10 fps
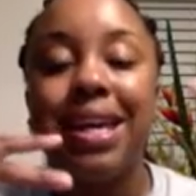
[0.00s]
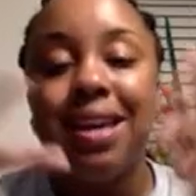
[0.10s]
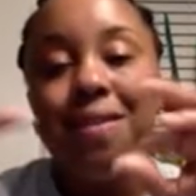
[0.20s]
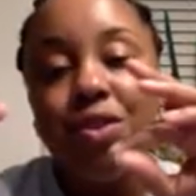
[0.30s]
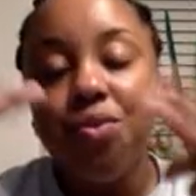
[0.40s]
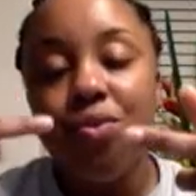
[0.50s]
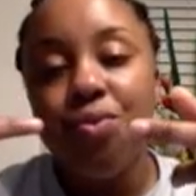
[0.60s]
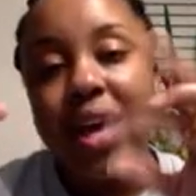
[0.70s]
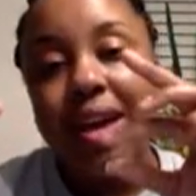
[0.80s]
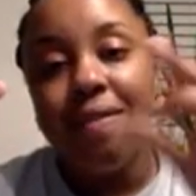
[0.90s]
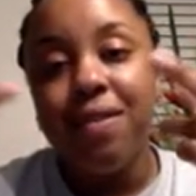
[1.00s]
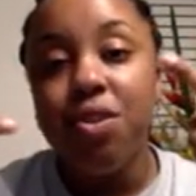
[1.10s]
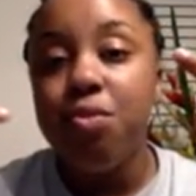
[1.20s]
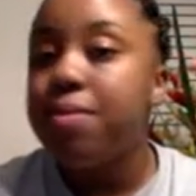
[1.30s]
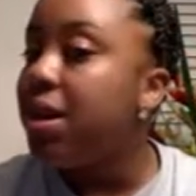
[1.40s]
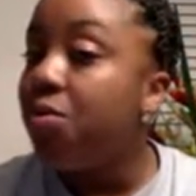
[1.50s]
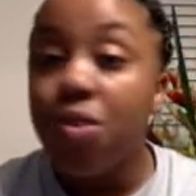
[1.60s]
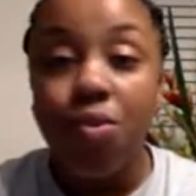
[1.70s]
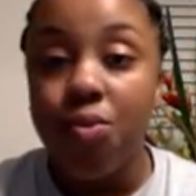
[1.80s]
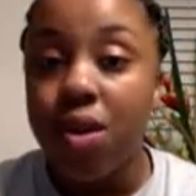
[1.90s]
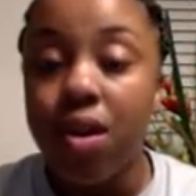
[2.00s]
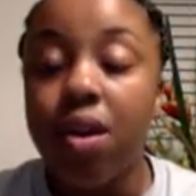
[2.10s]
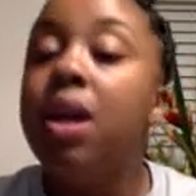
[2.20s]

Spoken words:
give you that view, but it won't work.